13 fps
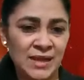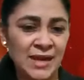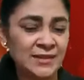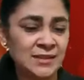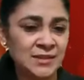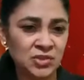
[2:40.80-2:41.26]

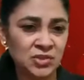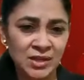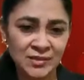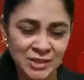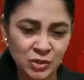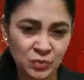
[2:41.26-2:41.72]
Either the
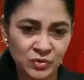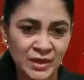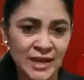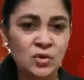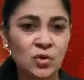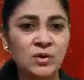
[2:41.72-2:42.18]
thing that you
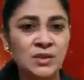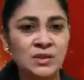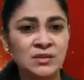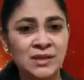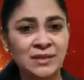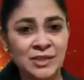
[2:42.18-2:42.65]
read or the
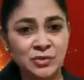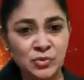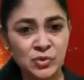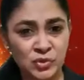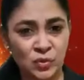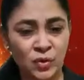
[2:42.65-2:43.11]
thing that you
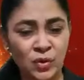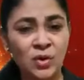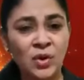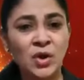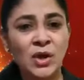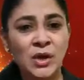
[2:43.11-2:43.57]

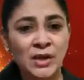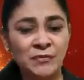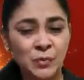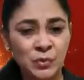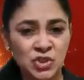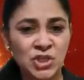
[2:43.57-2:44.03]
saw, if
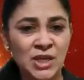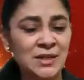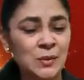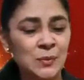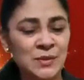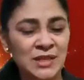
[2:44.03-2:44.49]
you would share
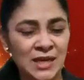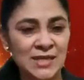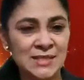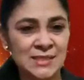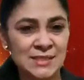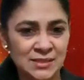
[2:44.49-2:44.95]
it with
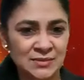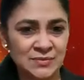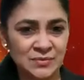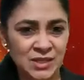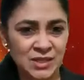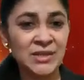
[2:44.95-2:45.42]
us,
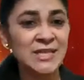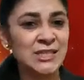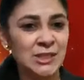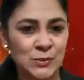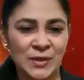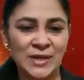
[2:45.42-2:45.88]
a
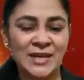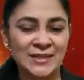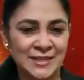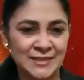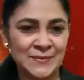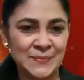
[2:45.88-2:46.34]
recent one at
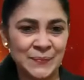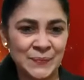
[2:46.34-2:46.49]
that.